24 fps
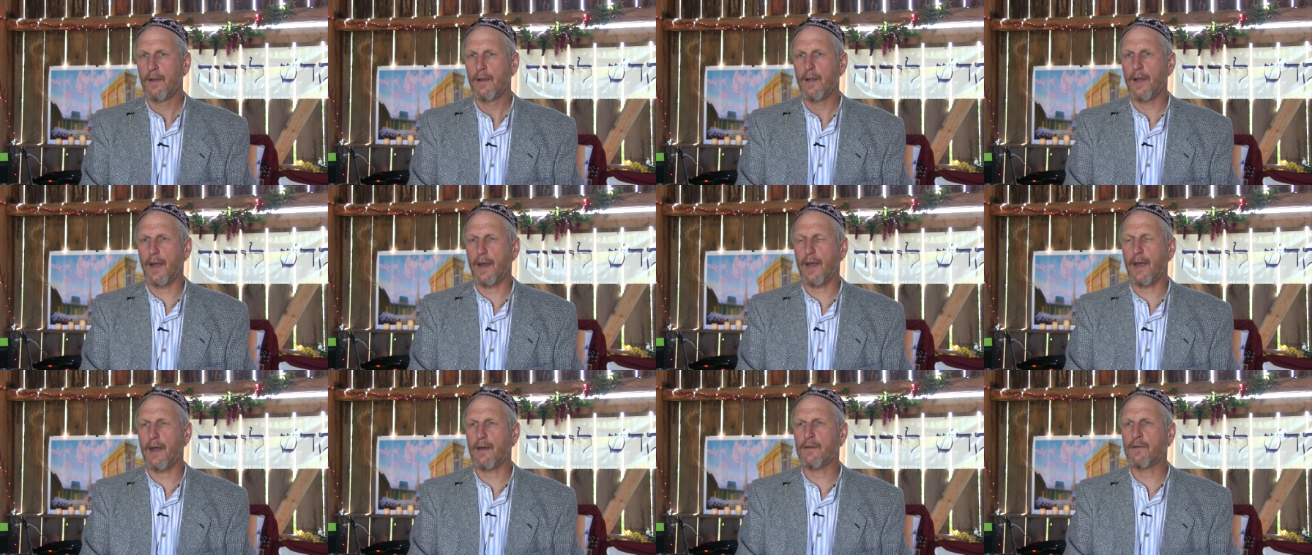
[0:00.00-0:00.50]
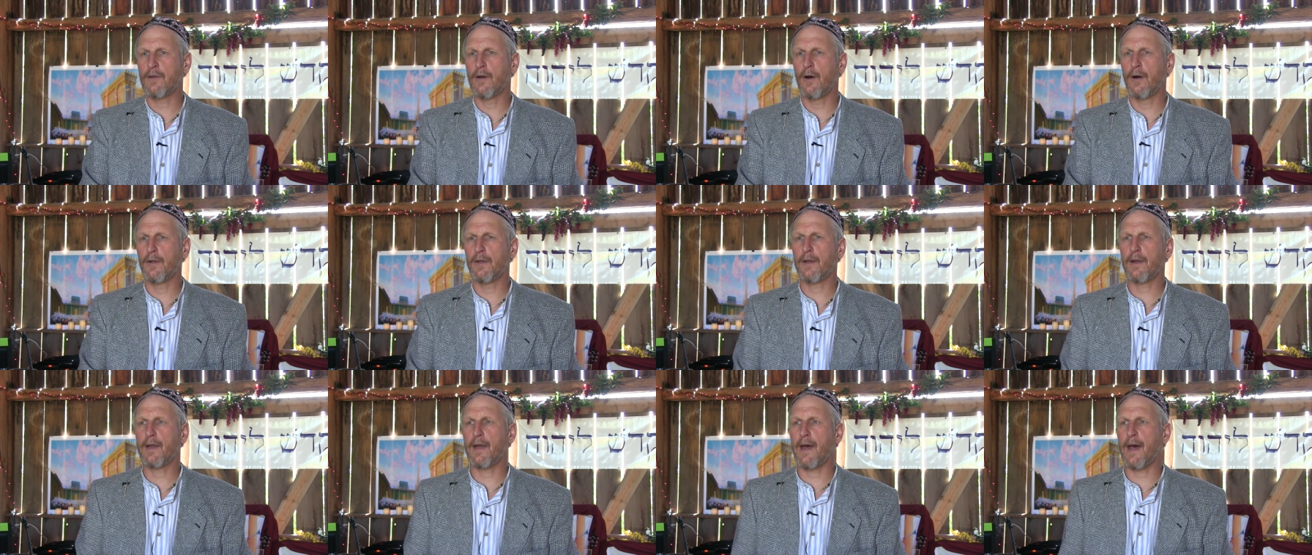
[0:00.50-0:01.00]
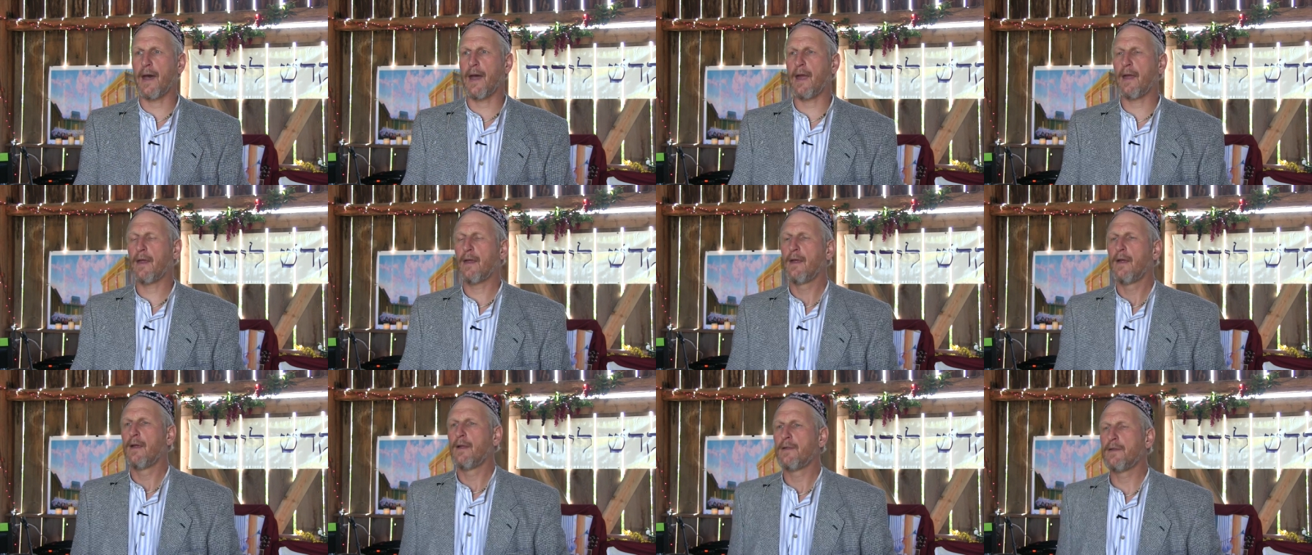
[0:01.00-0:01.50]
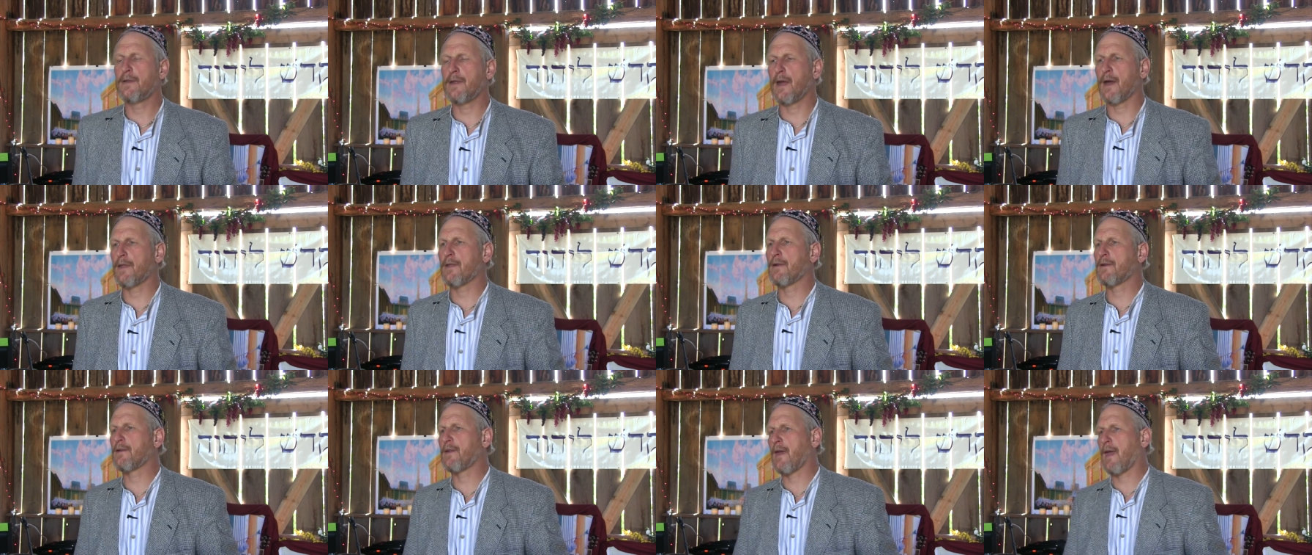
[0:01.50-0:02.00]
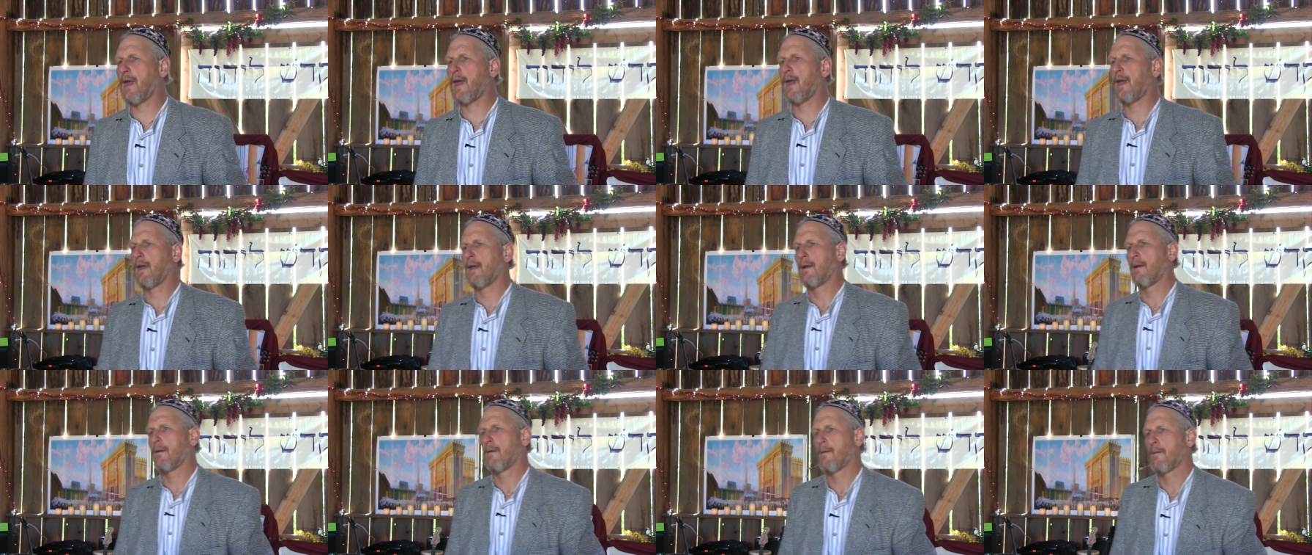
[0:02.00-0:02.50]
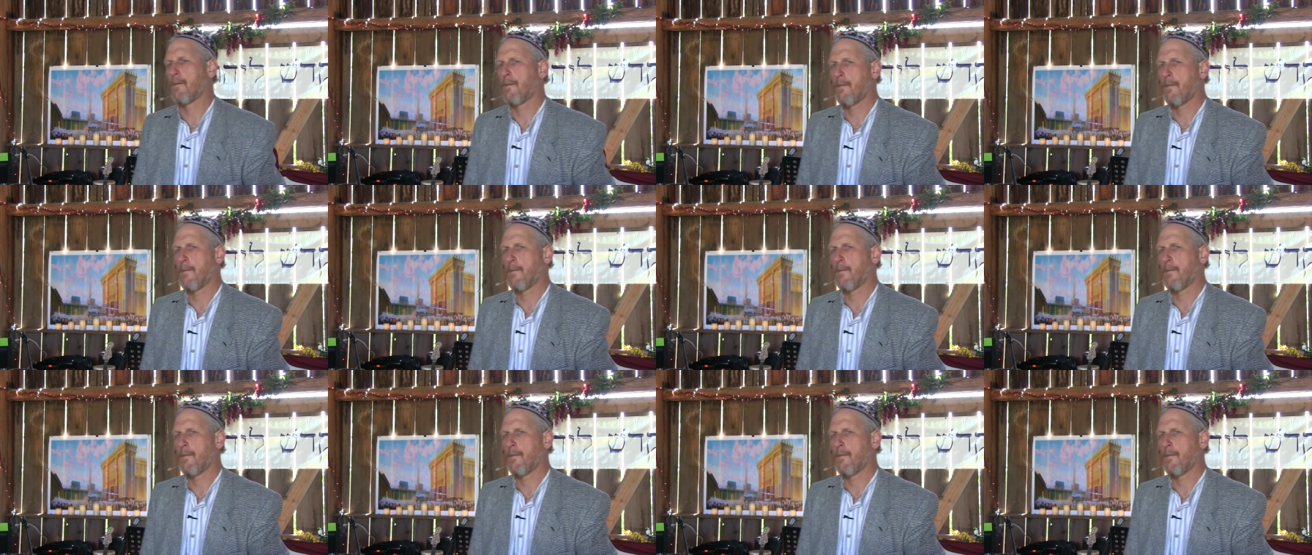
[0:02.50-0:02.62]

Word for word: Like I told a guy the other day,